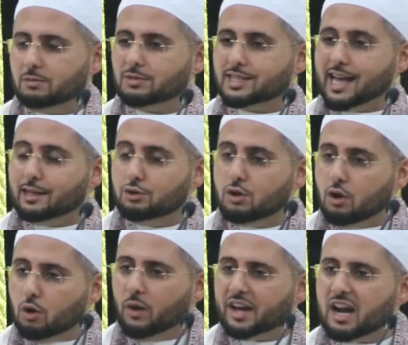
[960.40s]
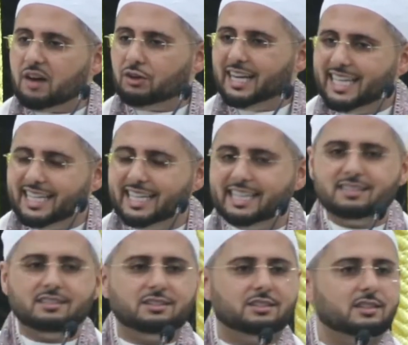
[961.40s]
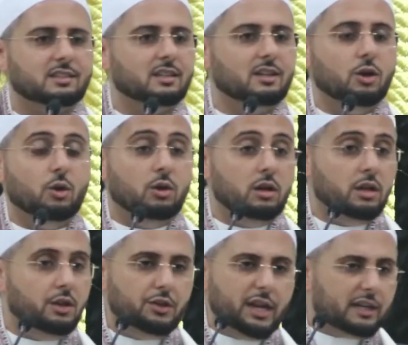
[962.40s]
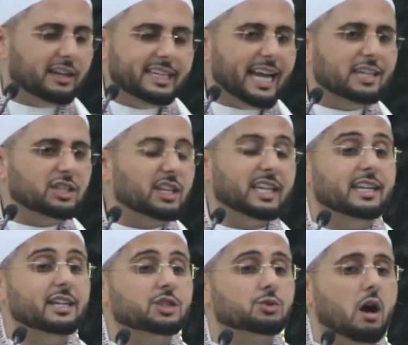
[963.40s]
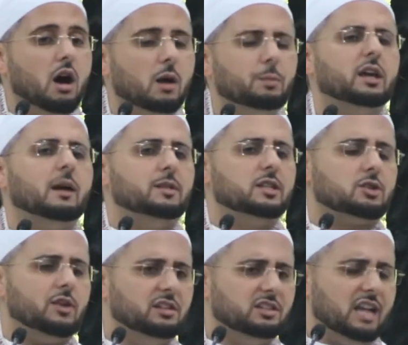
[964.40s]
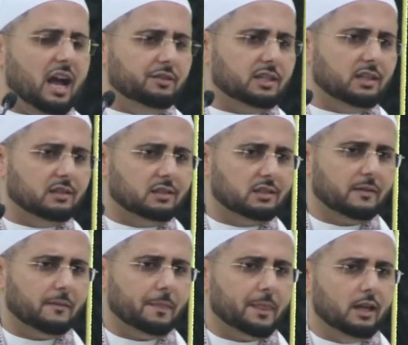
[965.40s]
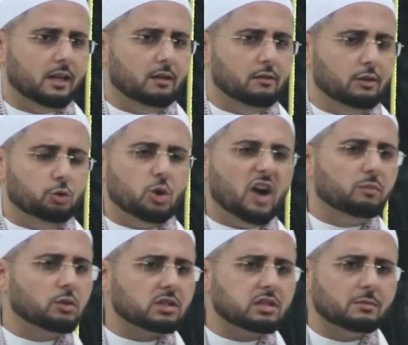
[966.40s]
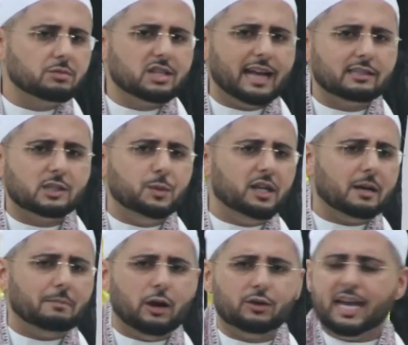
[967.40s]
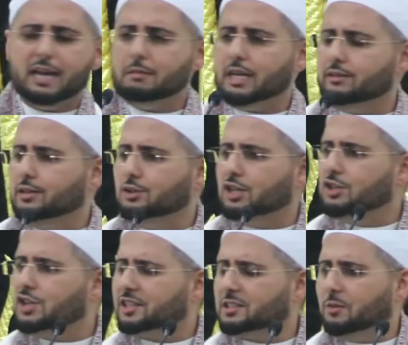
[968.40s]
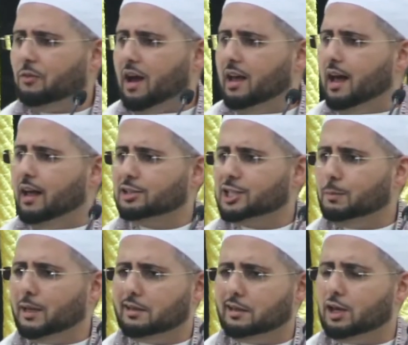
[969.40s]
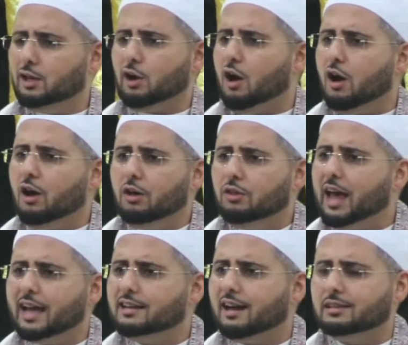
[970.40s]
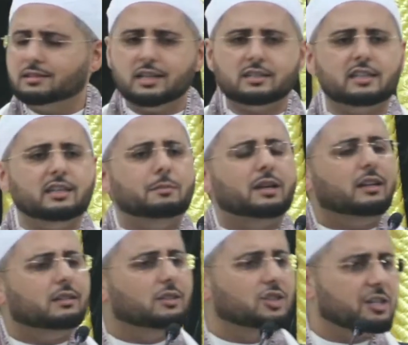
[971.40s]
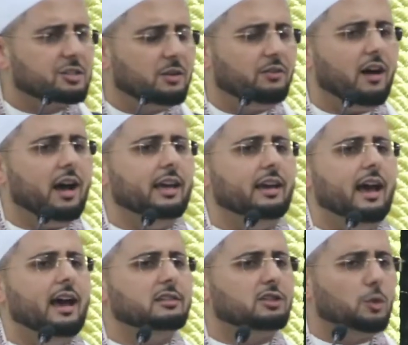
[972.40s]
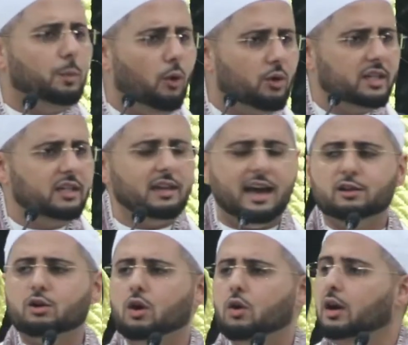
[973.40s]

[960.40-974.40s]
that know whatever it is they're engaging in is wrong become its greatest advocates. You have Muslims that speak about gay marriage and justify it, LGBTQ and all that nonsense, and they begin to justify it and support it and go.